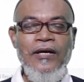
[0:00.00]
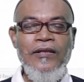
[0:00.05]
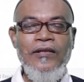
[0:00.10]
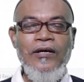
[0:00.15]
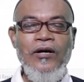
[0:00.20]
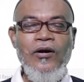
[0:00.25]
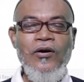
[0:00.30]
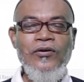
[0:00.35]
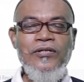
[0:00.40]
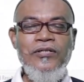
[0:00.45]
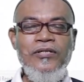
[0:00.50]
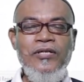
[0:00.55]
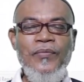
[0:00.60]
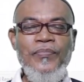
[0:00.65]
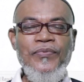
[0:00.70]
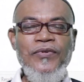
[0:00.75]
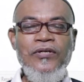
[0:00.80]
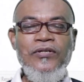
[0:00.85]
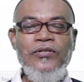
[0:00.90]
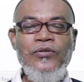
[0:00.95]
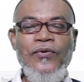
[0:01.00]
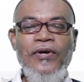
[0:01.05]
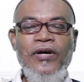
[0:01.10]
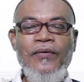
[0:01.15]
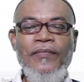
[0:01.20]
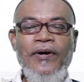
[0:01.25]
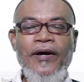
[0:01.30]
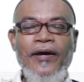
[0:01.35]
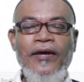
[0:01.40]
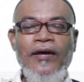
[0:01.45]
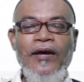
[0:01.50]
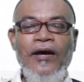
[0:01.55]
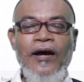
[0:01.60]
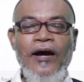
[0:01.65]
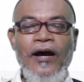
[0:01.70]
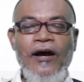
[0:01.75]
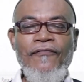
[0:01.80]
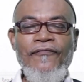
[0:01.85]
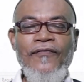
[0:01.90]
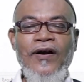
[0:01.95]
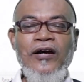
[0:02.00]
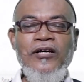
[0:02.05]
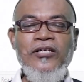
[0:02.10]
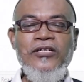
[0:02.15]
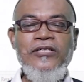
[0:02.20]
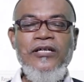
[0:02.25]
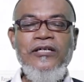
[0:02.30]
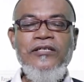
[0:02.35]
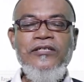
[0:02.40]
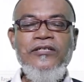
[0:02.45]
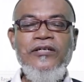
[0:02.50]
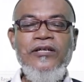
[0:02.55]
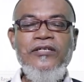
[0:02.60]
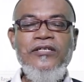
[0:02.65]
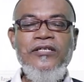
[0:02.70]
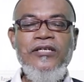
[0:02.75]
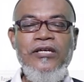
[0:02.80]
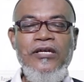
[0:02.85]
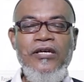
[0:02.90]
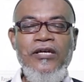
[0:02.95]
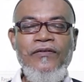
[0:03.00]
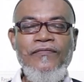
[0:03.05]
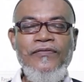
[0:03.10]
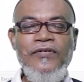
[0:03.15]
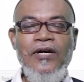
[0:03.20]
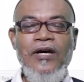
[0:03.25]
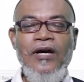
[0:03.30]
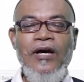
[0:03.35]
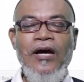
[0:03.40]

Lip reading: the concept is whereby a function receives